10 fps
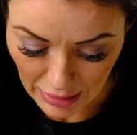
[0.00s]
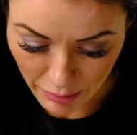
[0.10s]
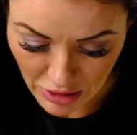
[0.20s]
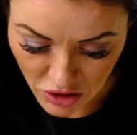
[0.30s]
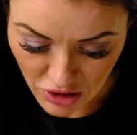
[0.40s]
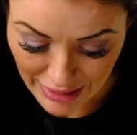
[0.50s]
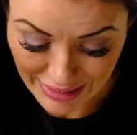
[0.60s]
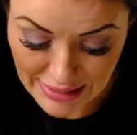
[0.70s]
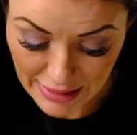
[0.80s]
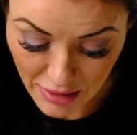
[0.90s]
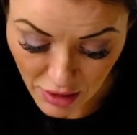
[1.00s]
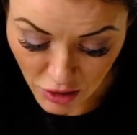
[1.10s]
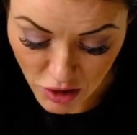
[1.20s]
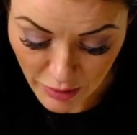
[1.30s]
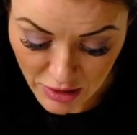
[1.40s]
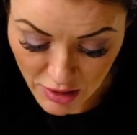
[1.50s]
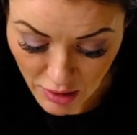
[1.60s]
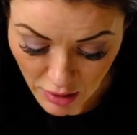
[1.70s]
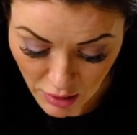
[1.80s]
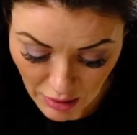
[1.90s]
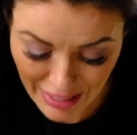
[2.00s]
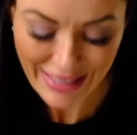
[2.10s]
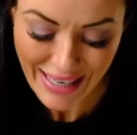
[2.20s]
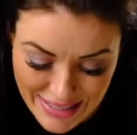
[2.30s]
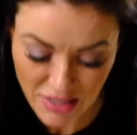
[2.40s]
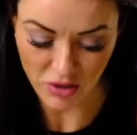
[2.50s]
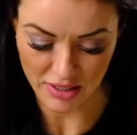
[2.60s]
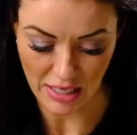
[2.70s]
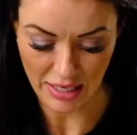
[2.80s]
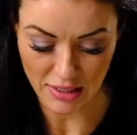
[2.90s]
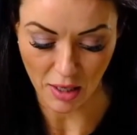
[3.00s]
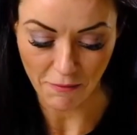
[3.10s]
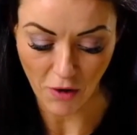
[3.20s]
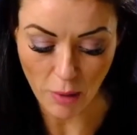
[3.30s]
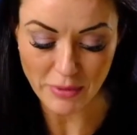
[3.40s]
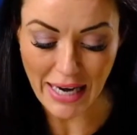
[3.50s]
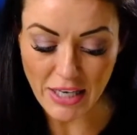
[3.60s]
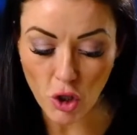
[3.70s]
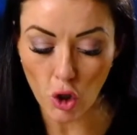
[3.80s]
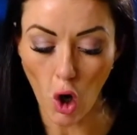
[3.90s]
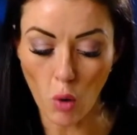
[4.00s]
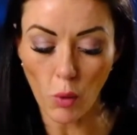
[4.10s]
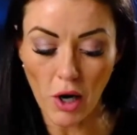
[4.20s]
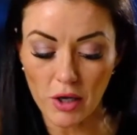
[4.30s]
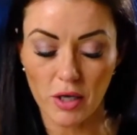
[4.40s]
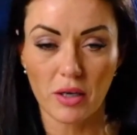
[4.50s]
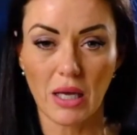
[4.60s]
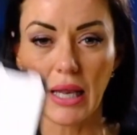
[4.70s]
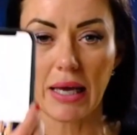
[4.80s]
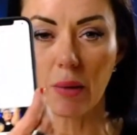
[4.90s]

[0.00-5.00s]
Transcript: me just check. Is it in announcements? Yes. It is, Christina has confirmed. Day 2 homework, click